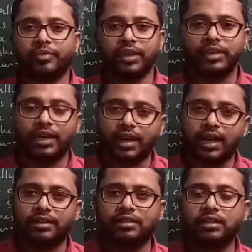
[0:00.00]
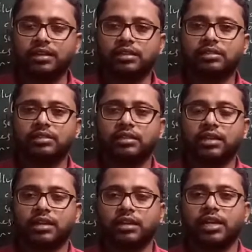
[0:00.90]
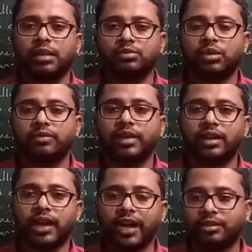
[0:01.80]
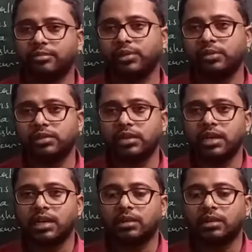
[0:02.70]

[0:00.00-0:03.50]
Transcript: their identities, the names of their attributes,